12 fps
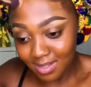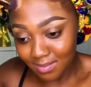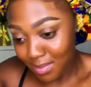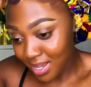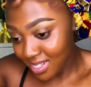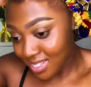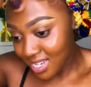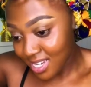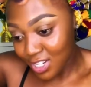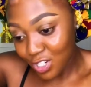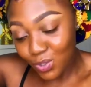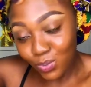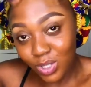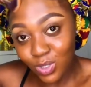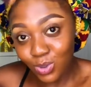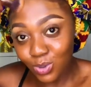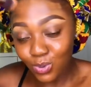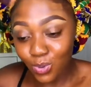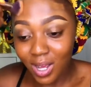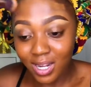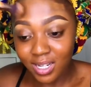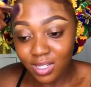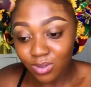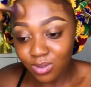by saying she went to do her
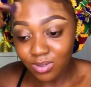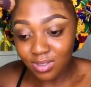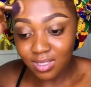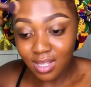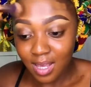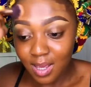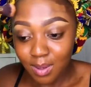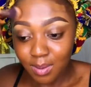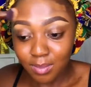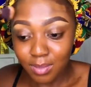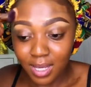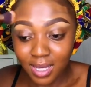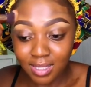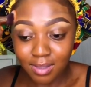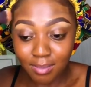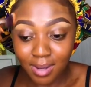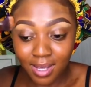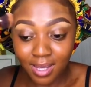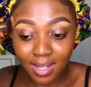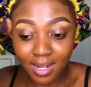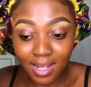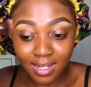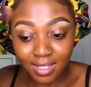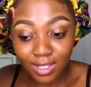nails behind the market
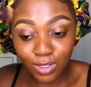and they